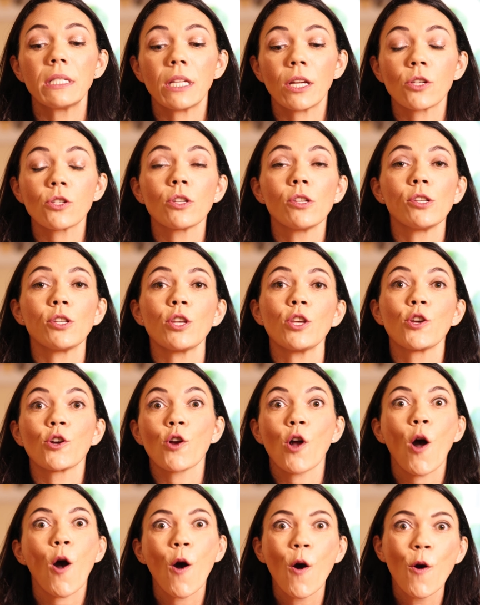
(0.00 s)
addition to
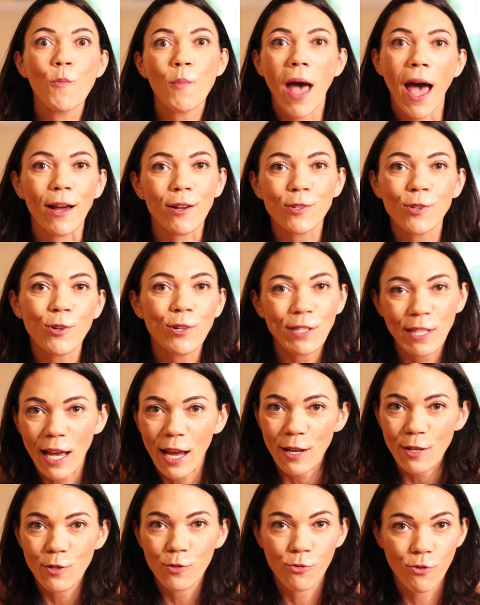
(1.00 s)
your home
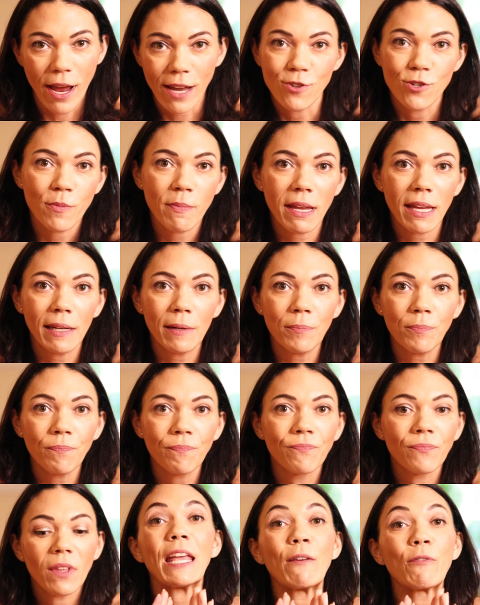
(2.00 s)
exercise regimen.
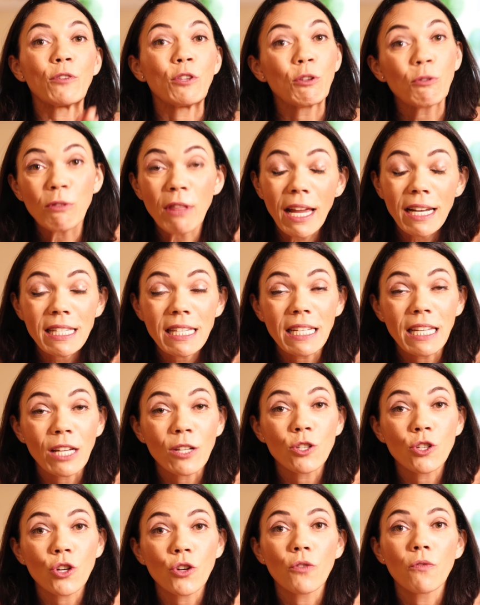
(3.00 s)
If you'd like to
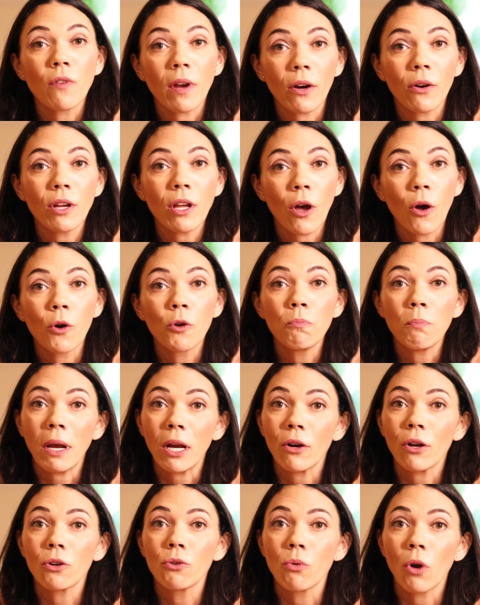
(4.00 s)
get your very own
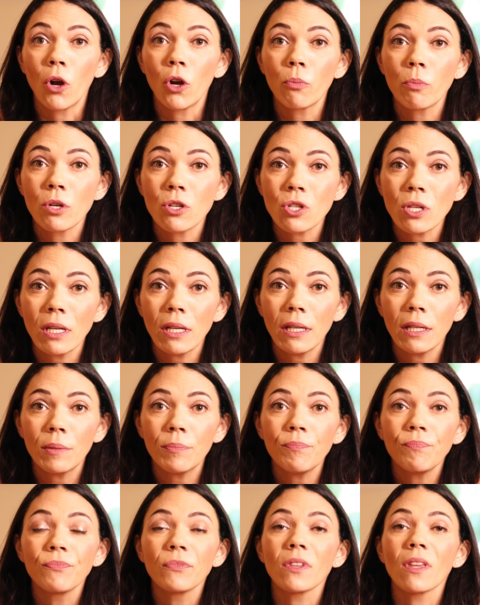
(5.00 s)
MERACH rowing
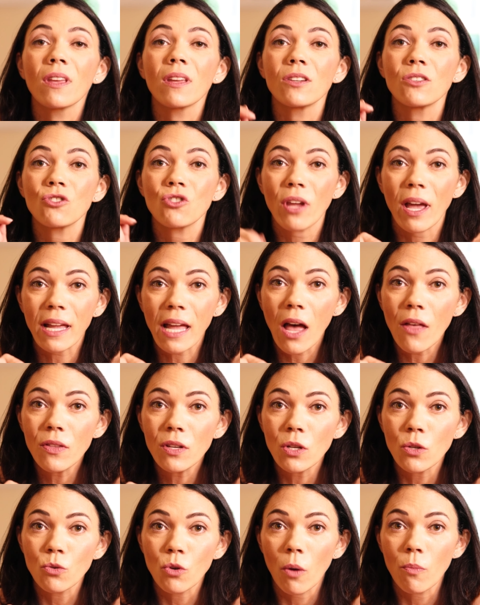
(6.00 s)
machine, check out
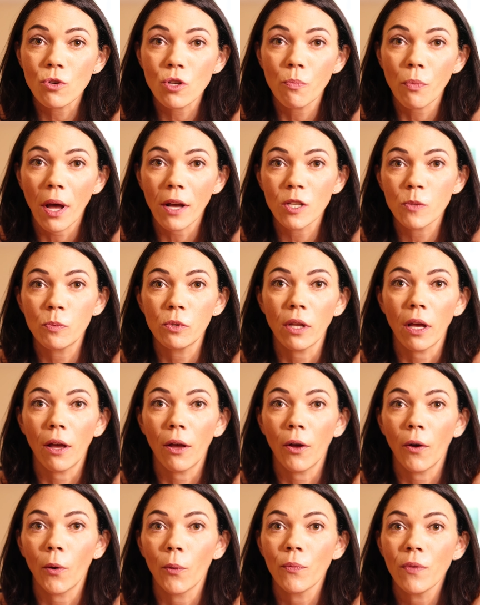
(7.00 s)
the description box
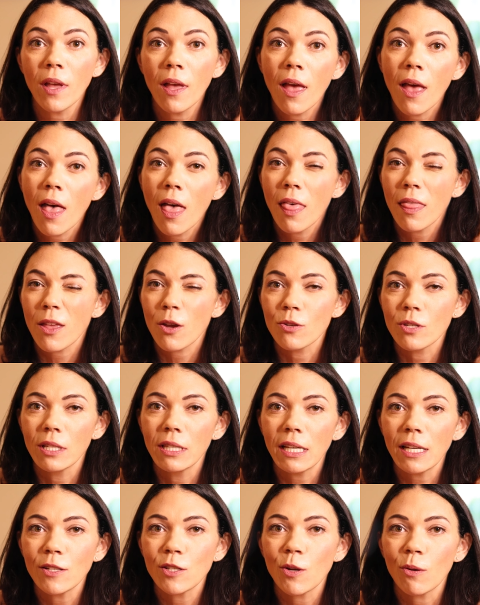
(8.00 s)
below. There's
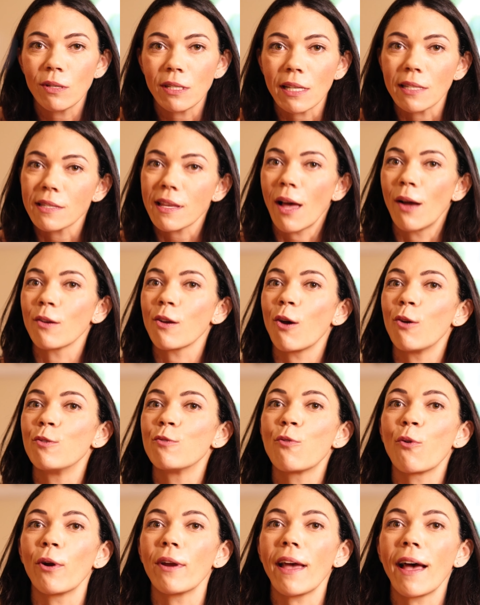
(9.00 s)
a link to a discount
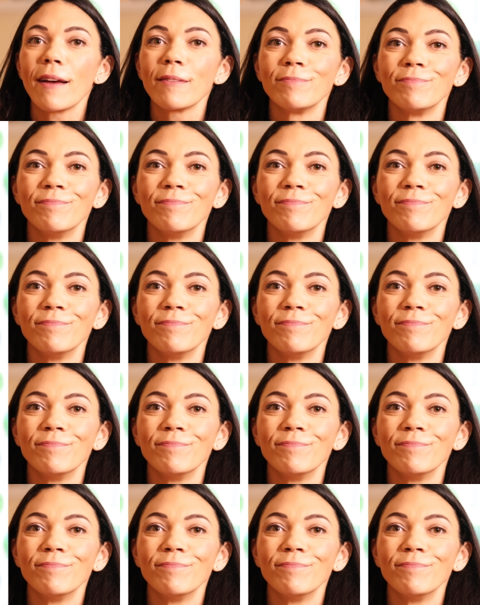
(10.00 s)
code for you.